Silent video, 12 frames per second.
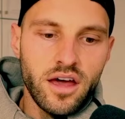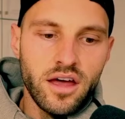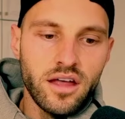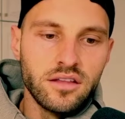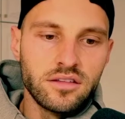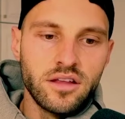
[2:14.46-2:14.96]

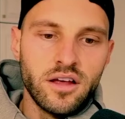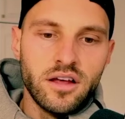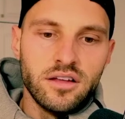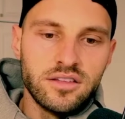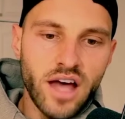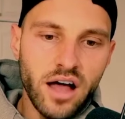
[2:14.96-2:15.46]
and
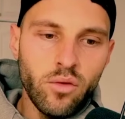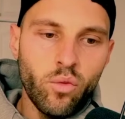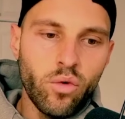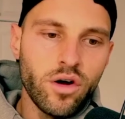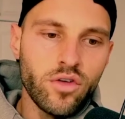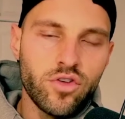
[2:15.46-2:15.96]
that
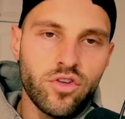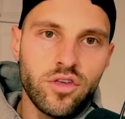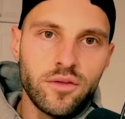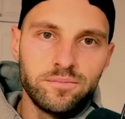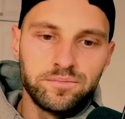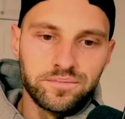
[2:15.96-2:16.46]

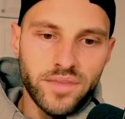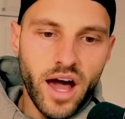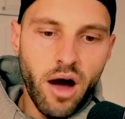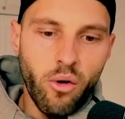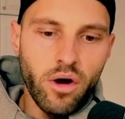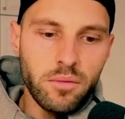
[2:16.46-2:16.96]
was
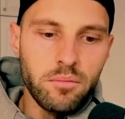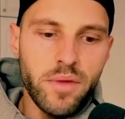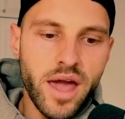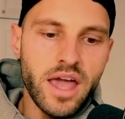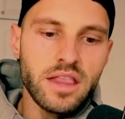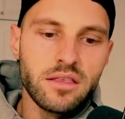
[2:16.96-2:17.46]
our
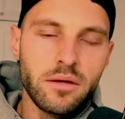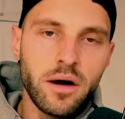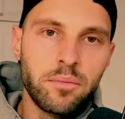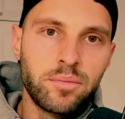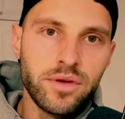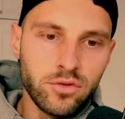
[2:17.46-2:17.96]
main
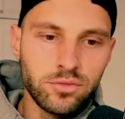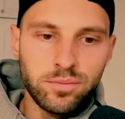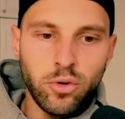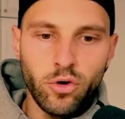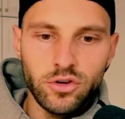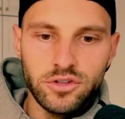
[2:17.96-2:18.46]

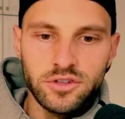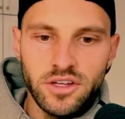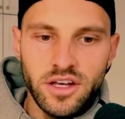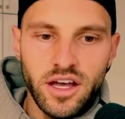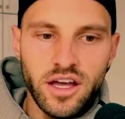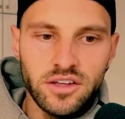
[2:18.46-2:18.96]
pivot point.
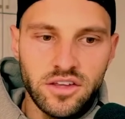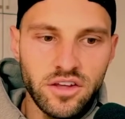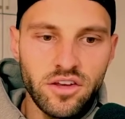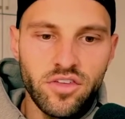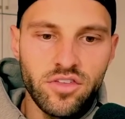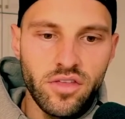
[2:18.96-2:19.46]
And this
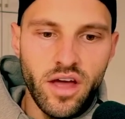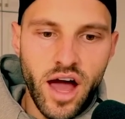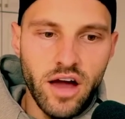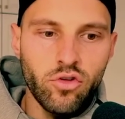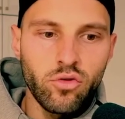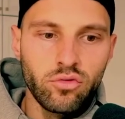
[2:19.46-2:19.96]

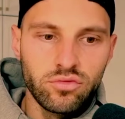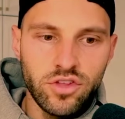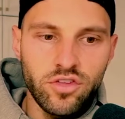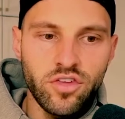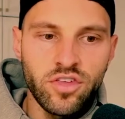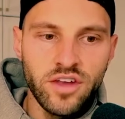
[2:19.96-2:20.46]

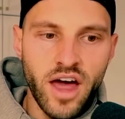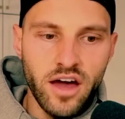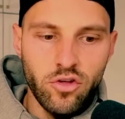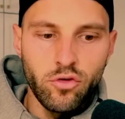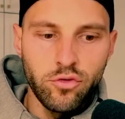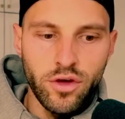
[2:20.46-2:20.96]
is an
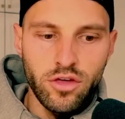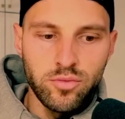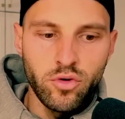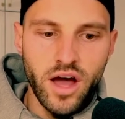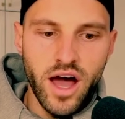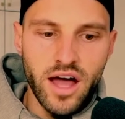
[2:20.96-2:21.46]
actual
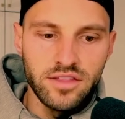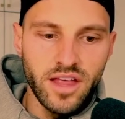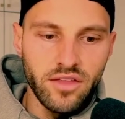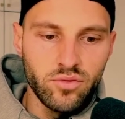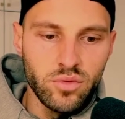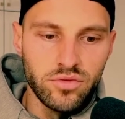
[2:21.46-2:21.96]
Facebook ad
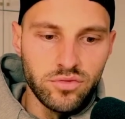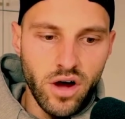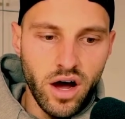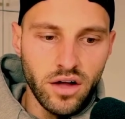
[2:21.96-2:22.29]
that we've